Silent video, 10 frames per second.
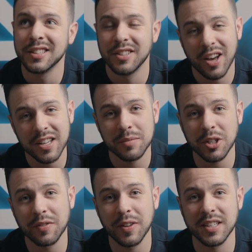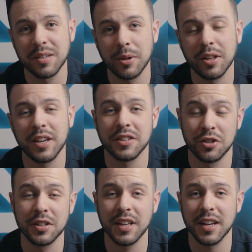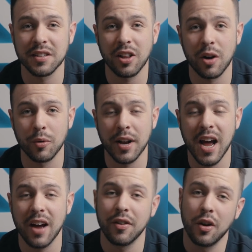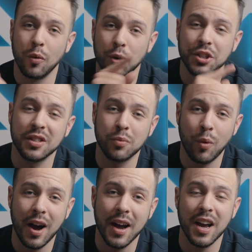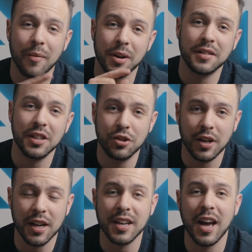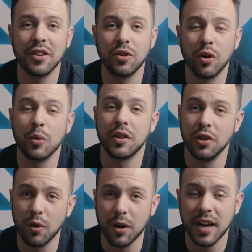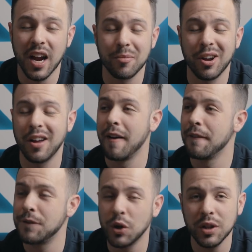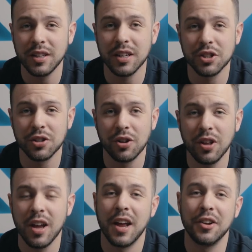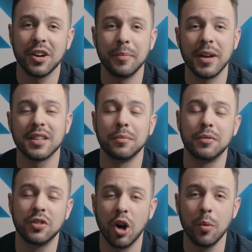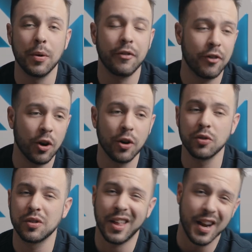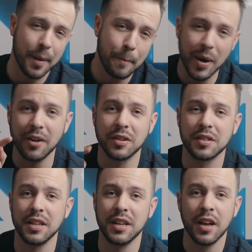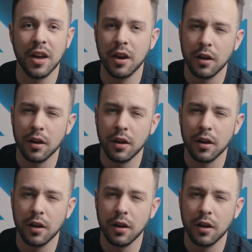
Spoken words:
Not as much flexibility as your DSLR would have, which is why I'm gonna teach you guys how to do it with your camera, fully digital, and you're gonna make some dope photos that I better see.